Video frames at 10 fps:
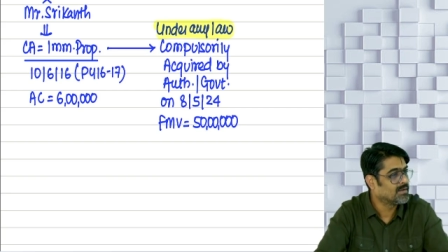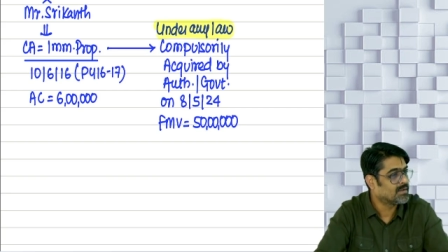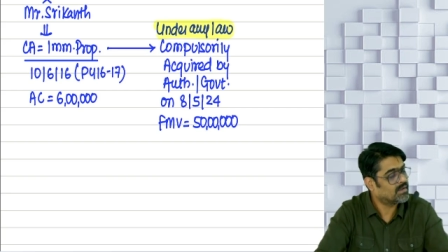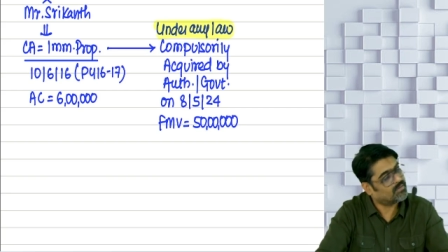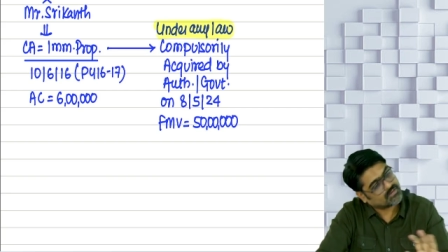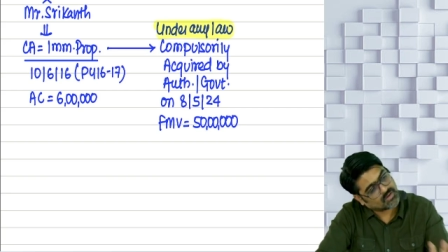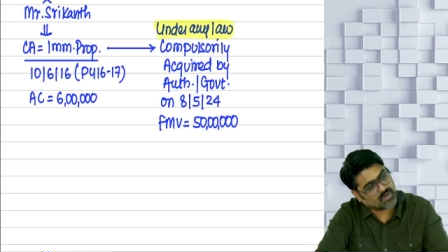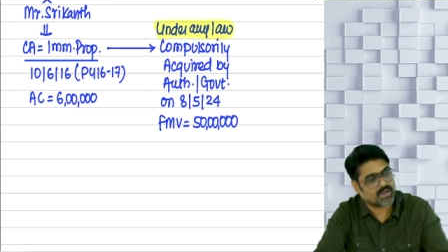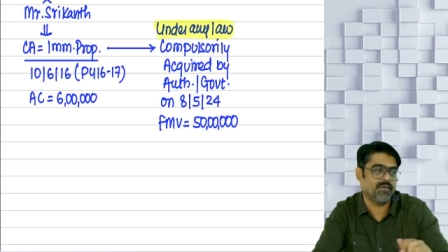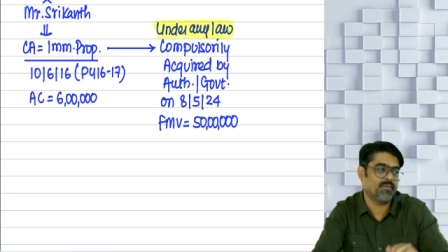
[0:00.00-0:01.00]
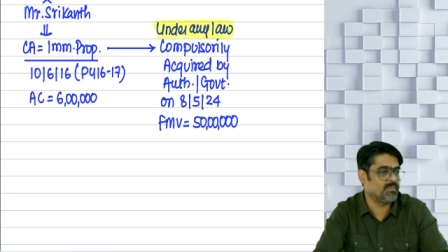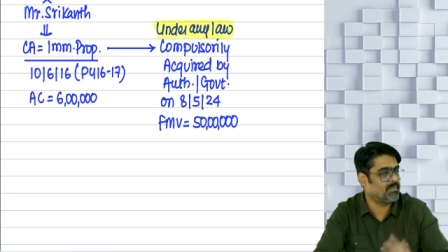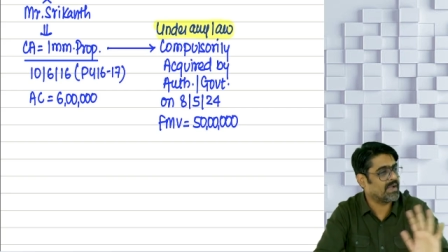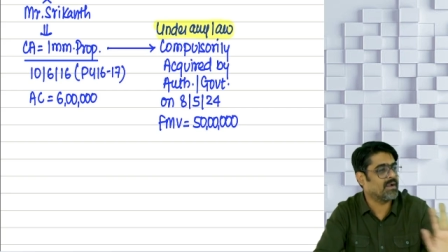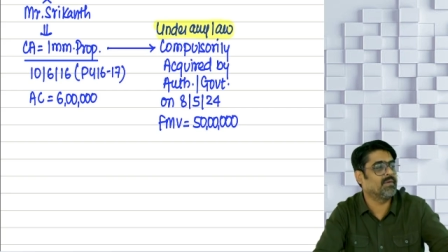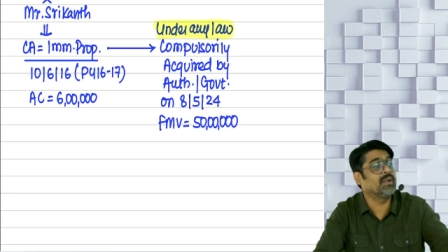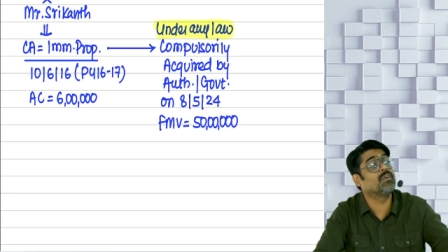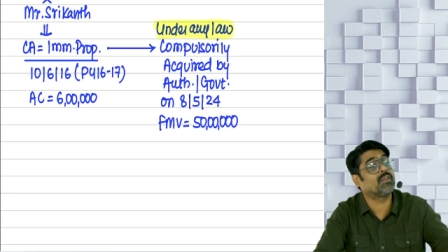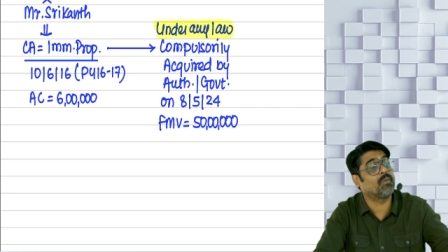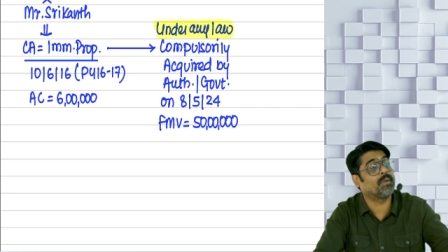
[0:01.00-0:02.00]
They will say, okay, market value
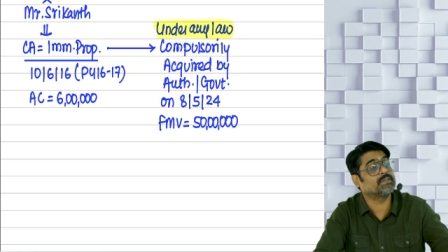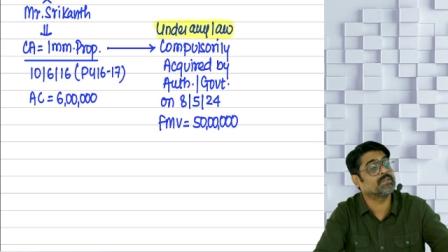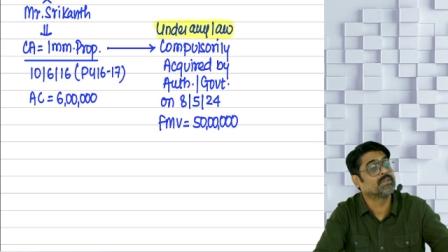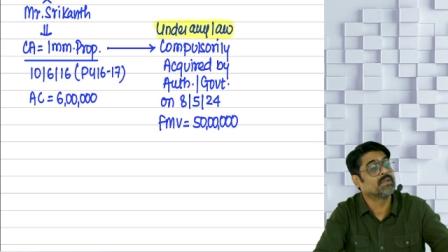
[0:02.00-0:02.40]
is how much?